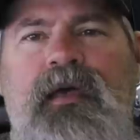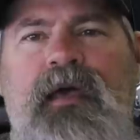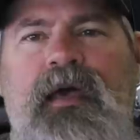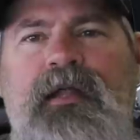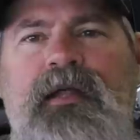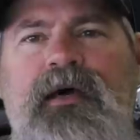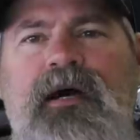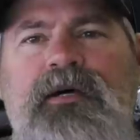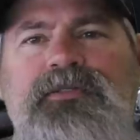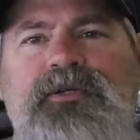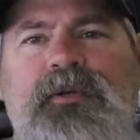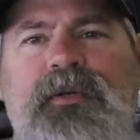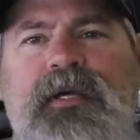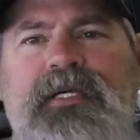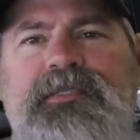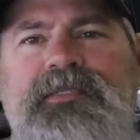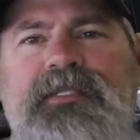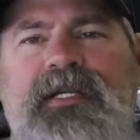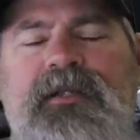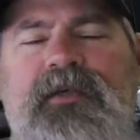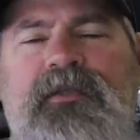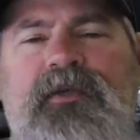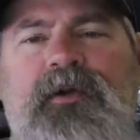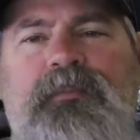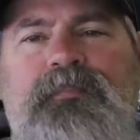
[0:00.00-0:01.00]
It also gets
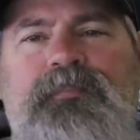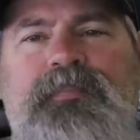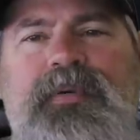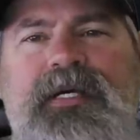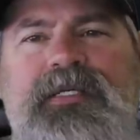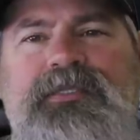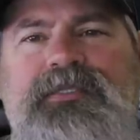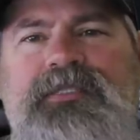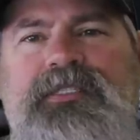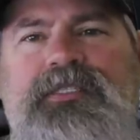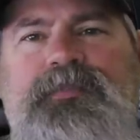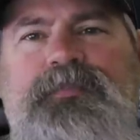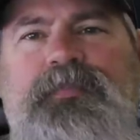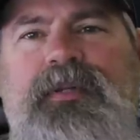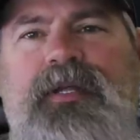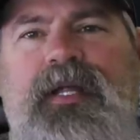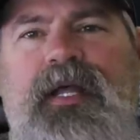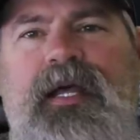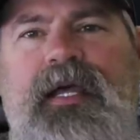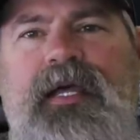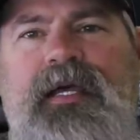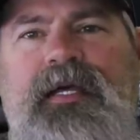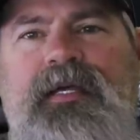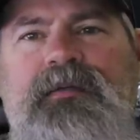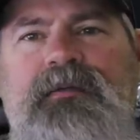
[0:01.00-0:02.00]
into their business
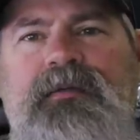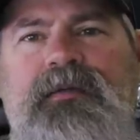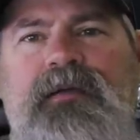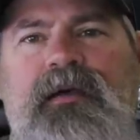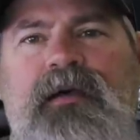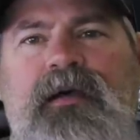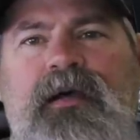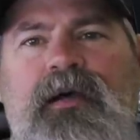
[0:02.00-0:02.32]
plan